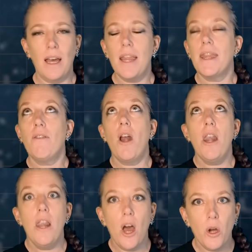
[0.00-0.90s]
There are
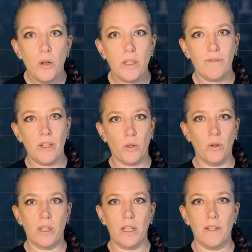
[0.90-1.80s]
loads of
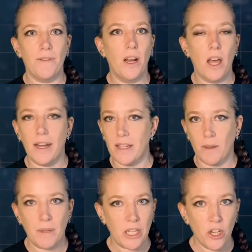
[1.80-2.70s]
resources for learning
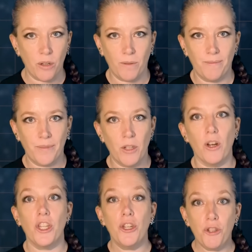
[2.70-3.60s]
something new. You've
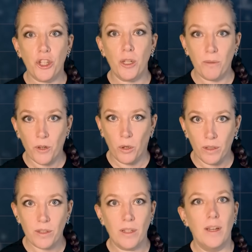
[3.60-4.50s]
got YouTube, of
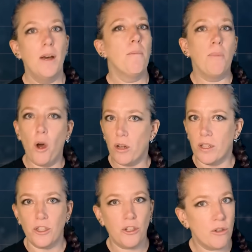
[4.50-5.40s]
course, blogs
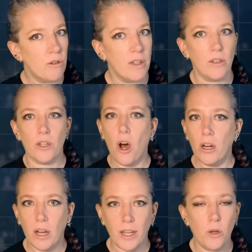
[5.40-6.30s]
and tutorials,
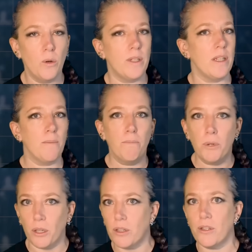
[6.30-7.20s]
online courses,
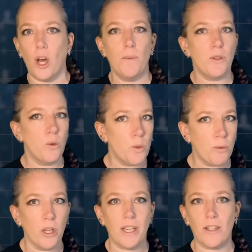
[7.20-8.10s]
books, open source
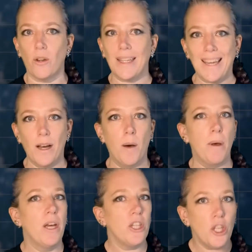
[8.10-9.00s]
projects on GitHub,
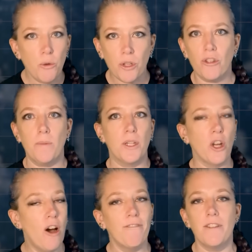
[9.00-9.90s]
user groups and
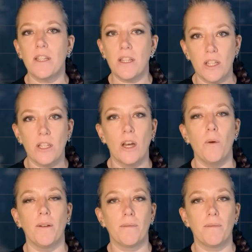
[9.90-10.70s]
conferences, and so on.